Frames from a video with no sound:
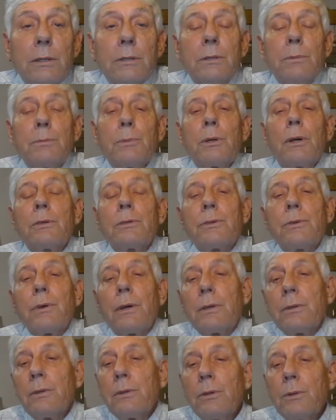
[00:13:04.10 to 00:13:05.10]
bless, may God
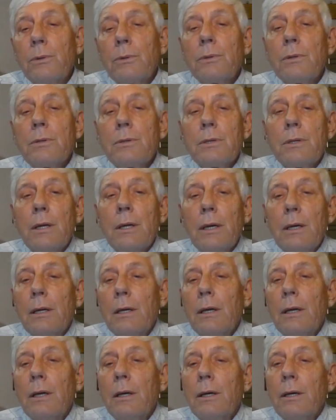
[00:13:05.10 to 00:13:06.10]
strengthen you in this
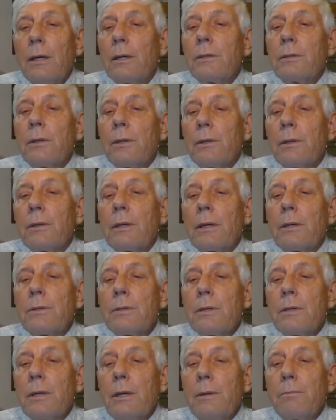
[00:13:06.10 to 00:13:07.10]
day. Until the
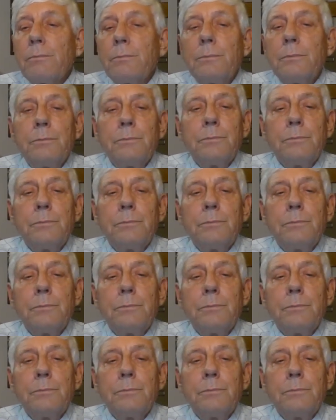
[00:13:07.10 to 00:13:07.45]
next time.